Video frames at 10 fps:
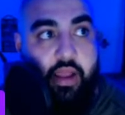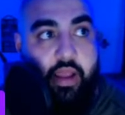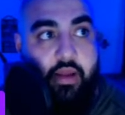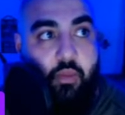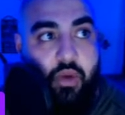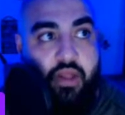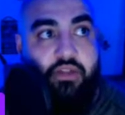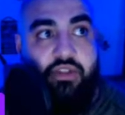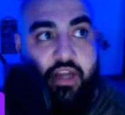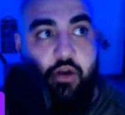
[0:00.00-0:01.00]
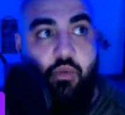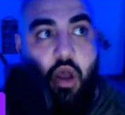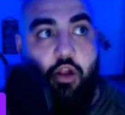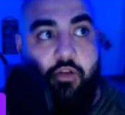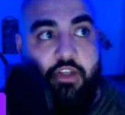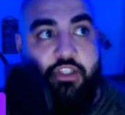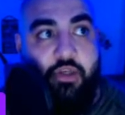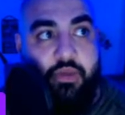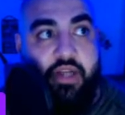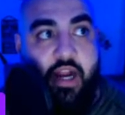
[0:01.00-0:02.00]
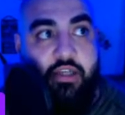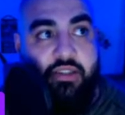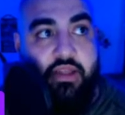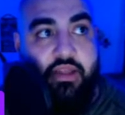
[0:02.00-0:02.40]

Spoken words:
And once Darren Waller officially retires,